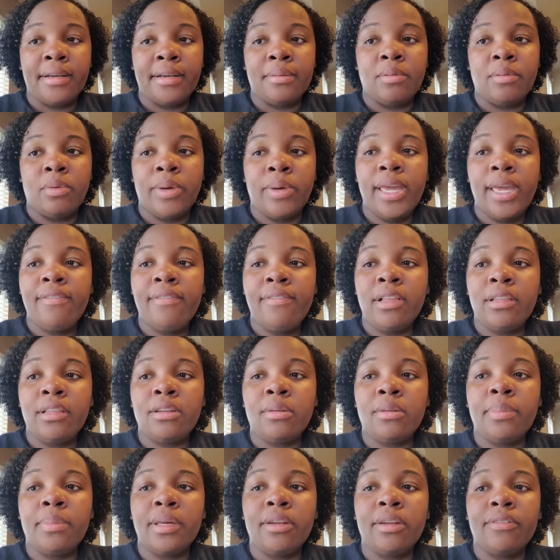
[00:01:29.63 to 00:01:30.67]
we have a
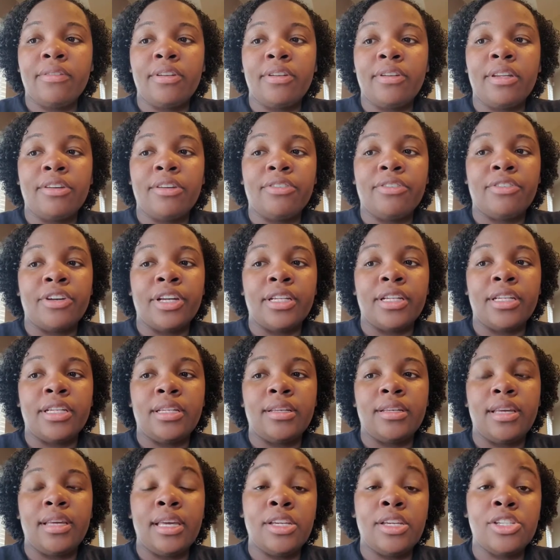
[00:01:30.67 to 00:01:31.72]
little bit of a different
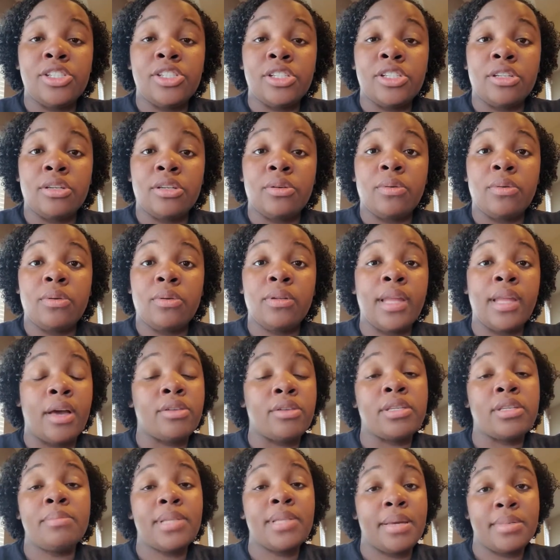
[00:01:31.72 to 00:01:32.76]
issue.
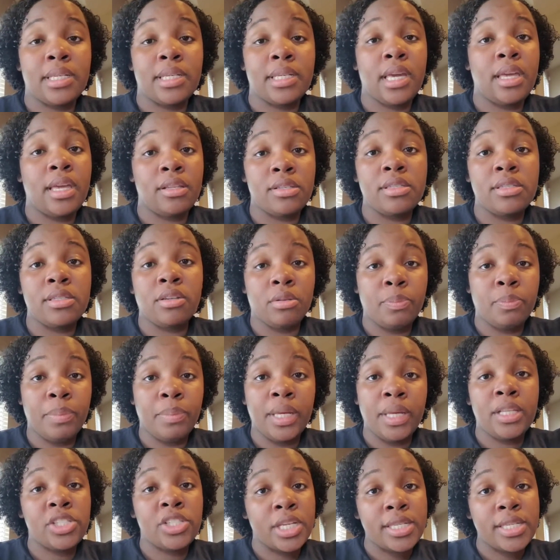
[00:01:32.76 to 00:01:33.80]
Now, sometimes it can still
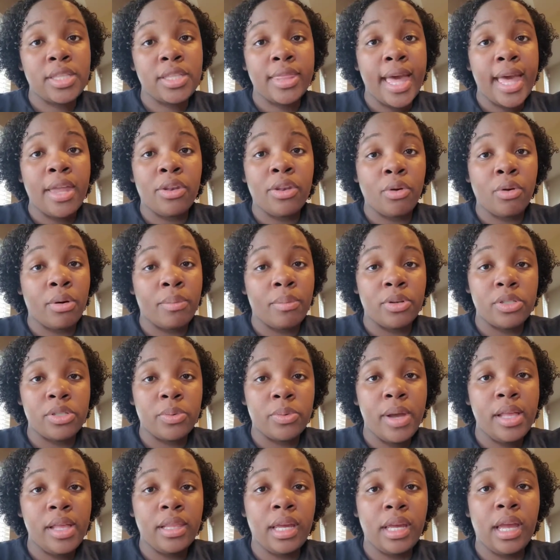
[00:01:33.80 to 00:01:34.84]
be just that normal
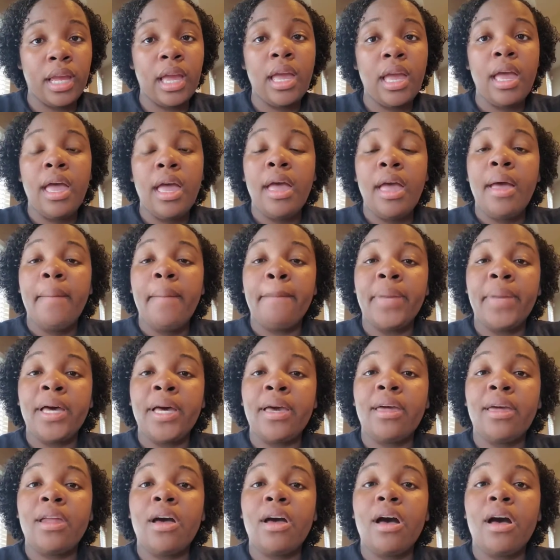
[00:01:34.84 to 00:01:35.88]
swelling,
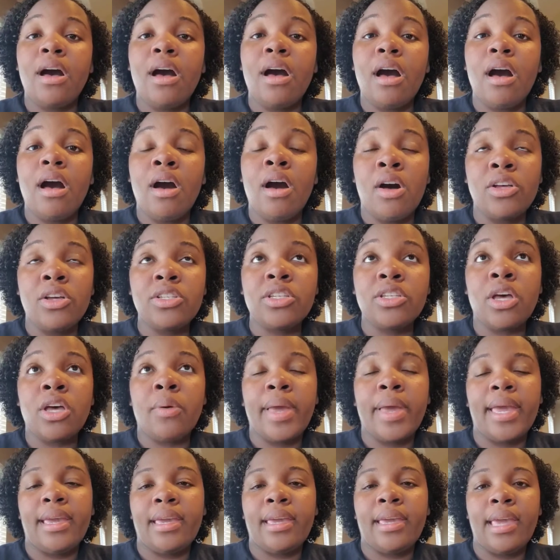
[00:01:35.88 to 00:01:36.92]
but
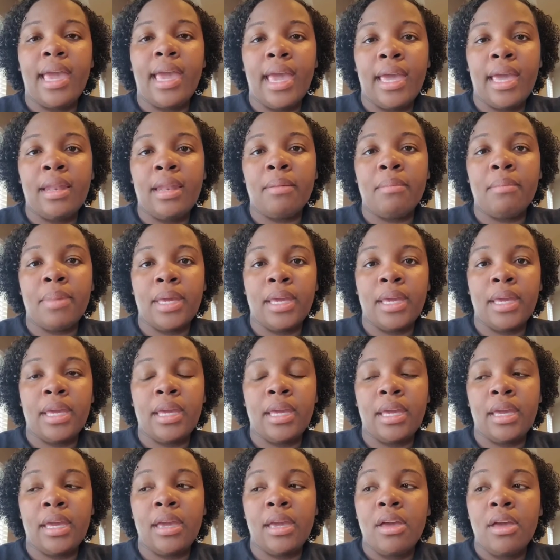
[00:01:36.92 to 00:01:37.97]
also it can
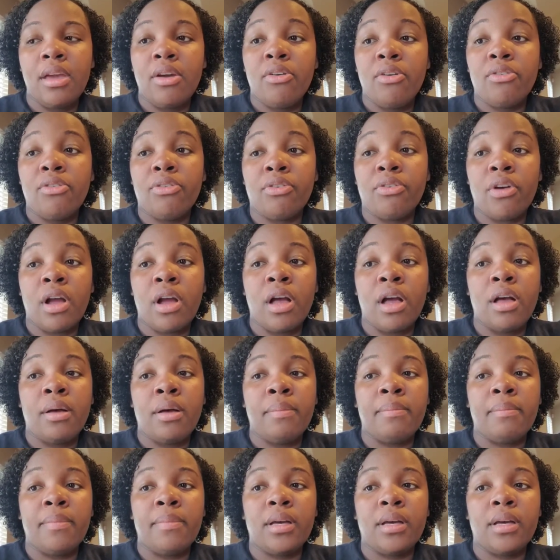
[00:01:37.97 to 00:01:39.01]
be
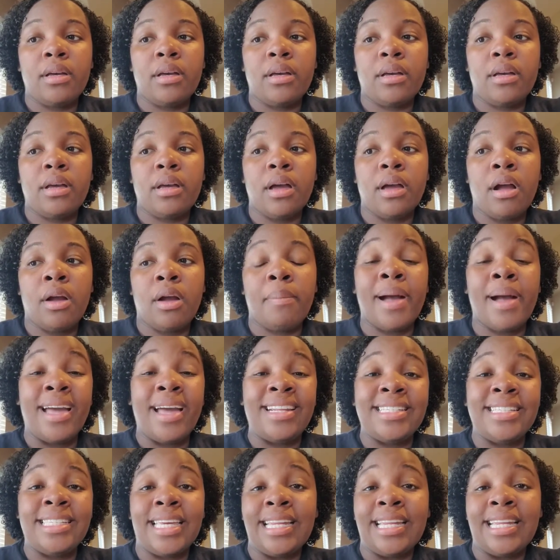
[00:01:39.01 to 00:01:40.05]
from our
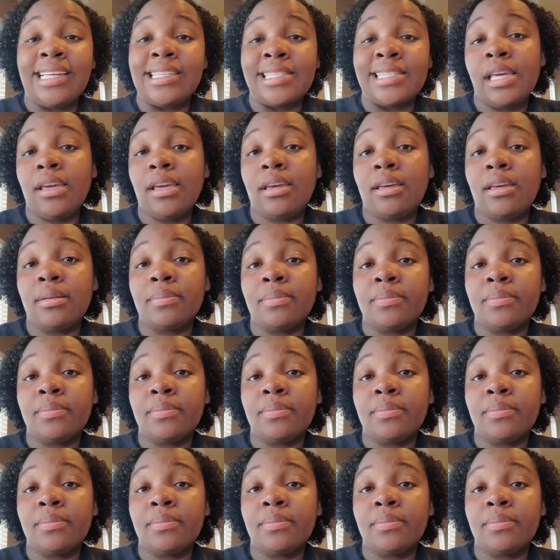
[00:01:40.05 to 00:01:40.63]
bodies getting sick.